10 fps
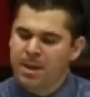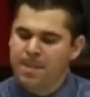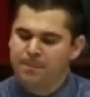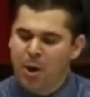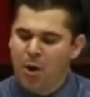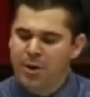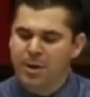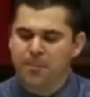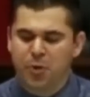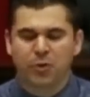imparting
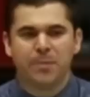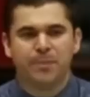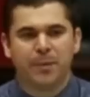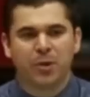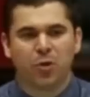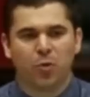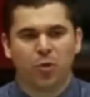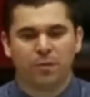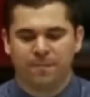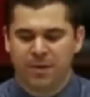a purely biblical
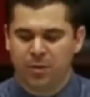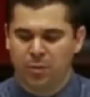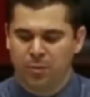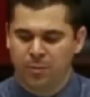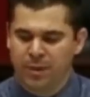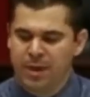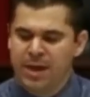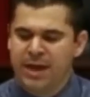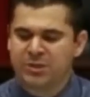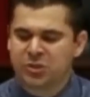worldview,
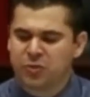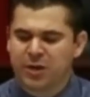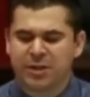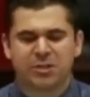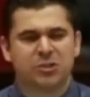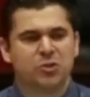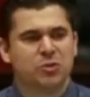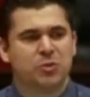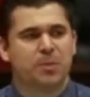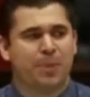instructing
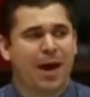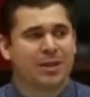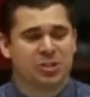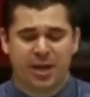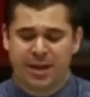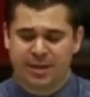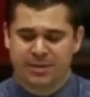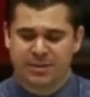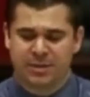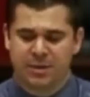students with
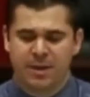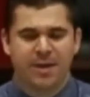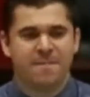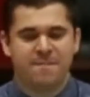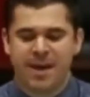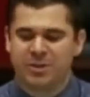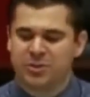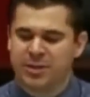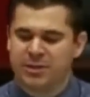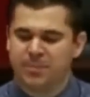apologetics,
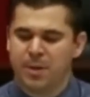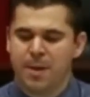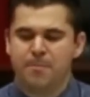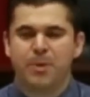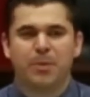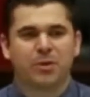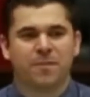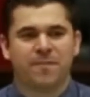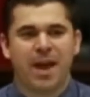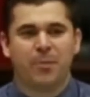evangelism, biblical
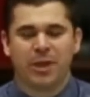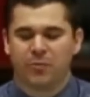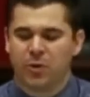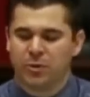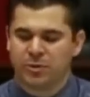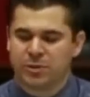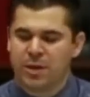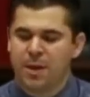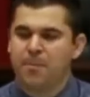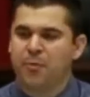family roles,
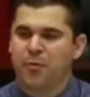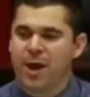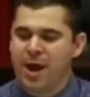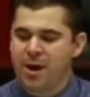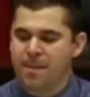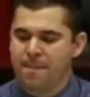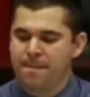prayer,